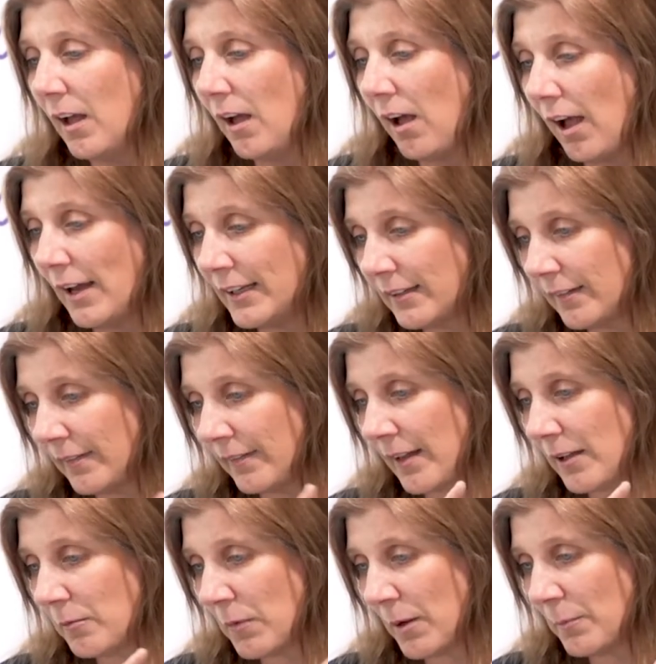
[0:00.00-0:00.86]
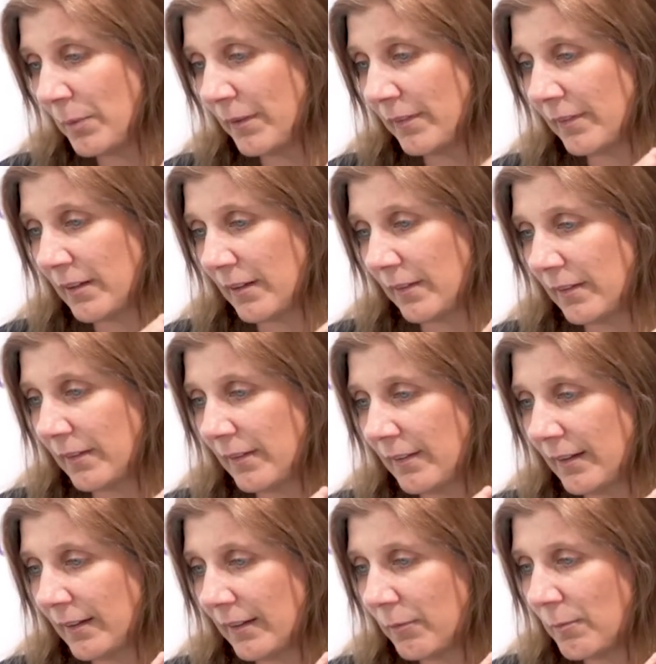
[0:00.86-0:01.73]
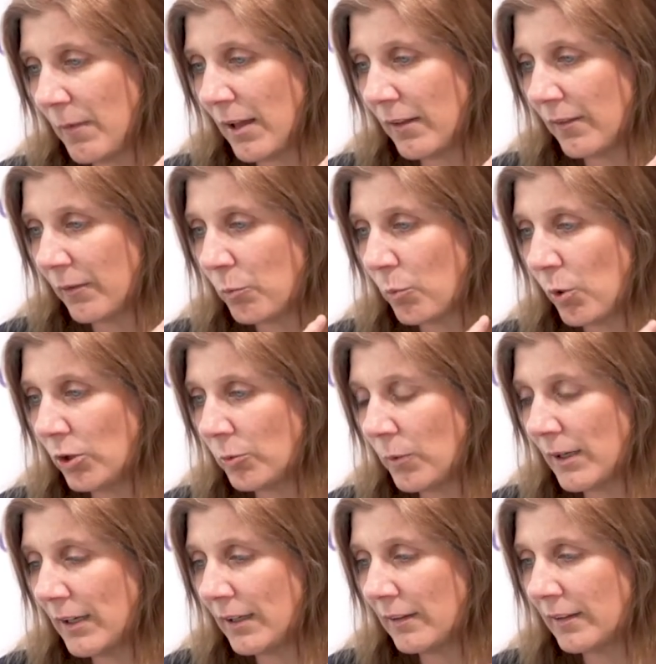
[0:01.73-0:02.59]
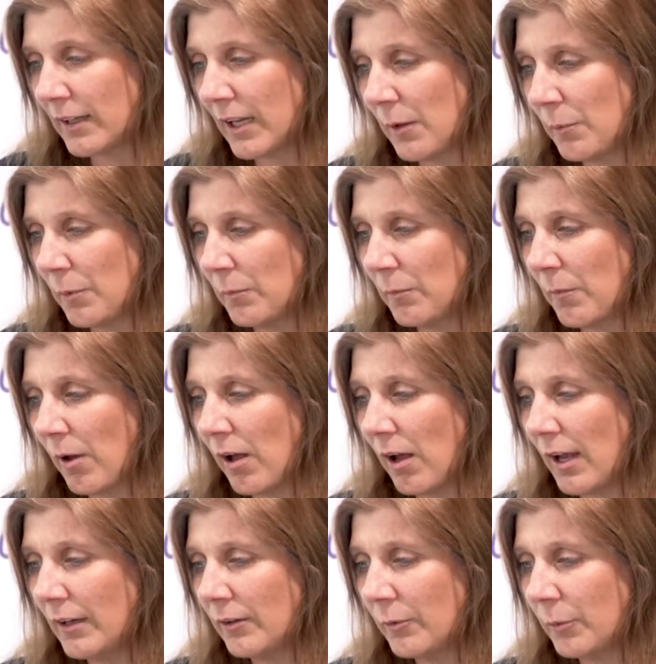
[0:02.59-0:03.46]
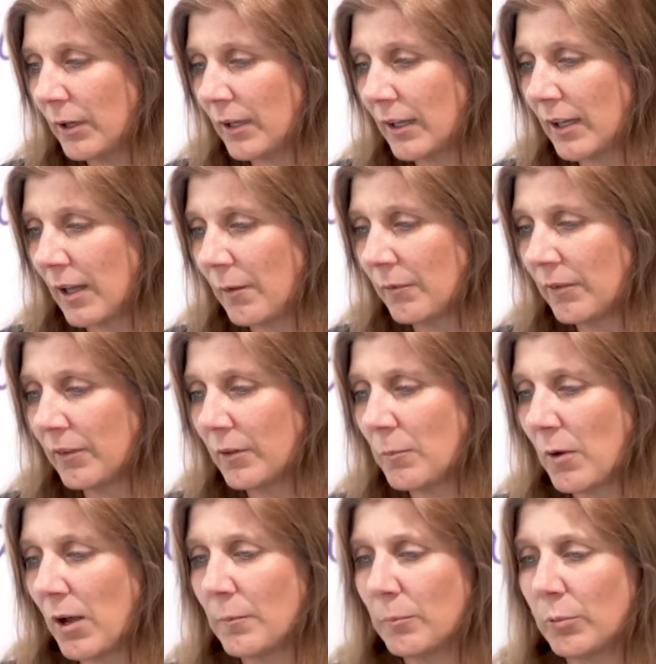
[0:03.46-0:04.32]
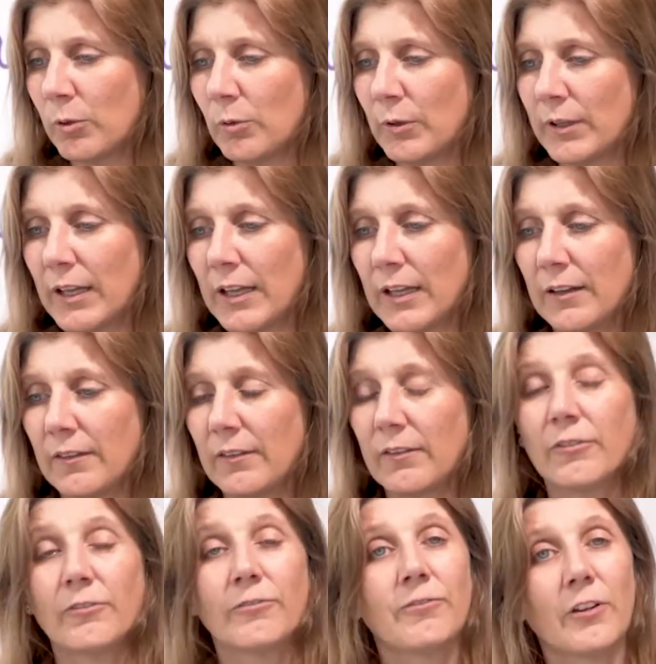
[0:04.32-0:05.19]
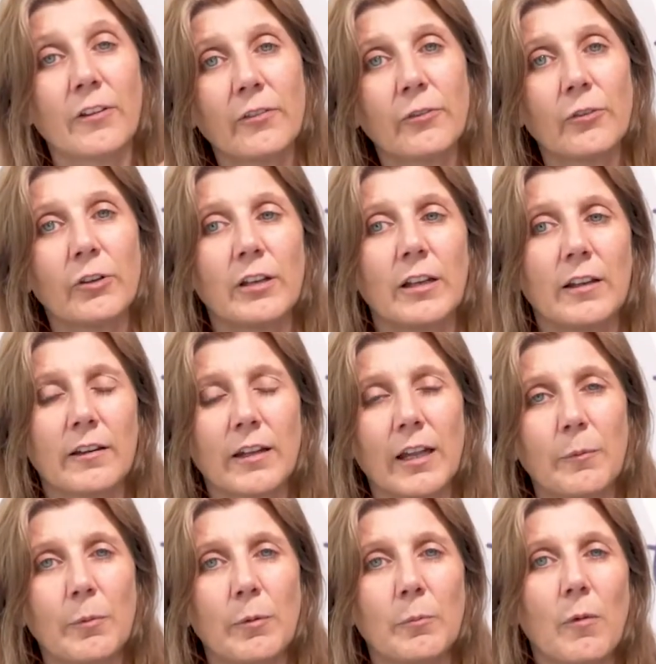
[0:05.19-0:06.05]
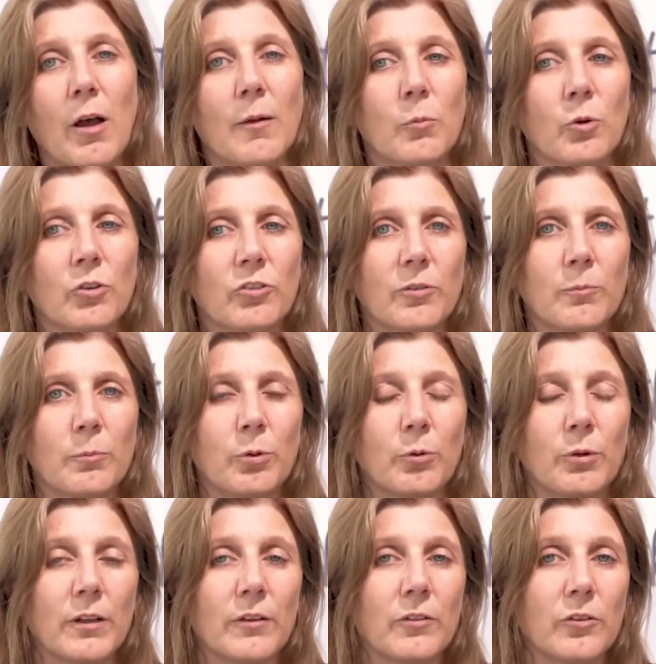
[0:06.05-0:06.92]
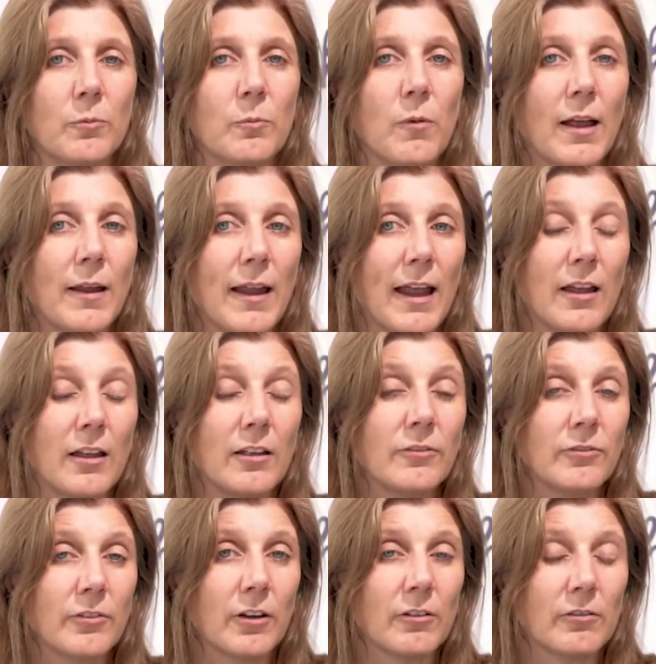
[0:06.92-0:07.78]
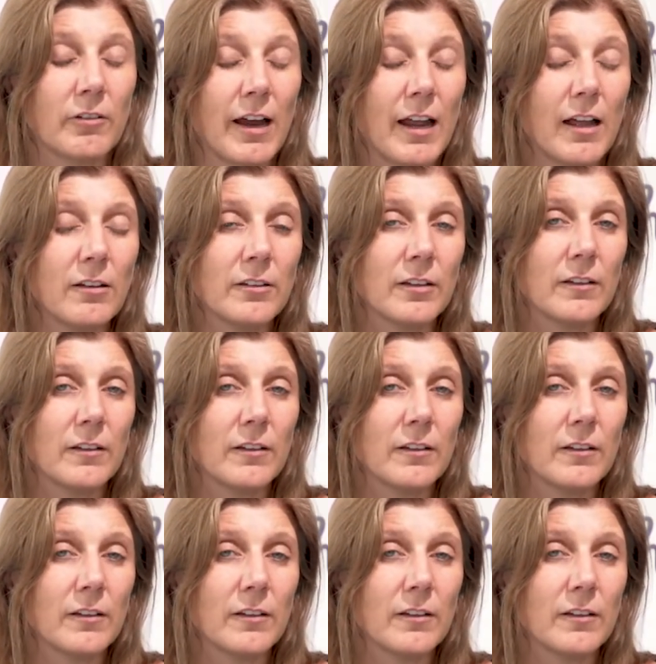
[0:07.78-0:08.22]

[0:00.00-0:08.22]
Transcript: I need to sell my business in six months. What do I need to keep in mind when it comes to my employees? First of all, you need to keep in mind which employees you might have around